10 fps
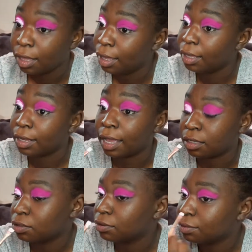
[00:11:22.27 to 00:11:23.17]
in a
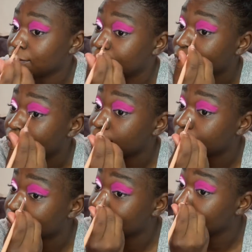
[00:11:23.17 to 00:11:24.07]
castle
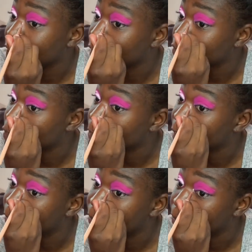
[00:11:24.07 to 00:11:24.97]
in
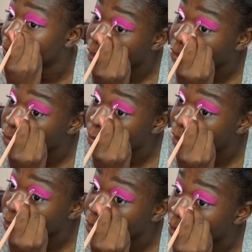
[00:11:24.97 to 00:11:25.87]
Germany. Could you imagine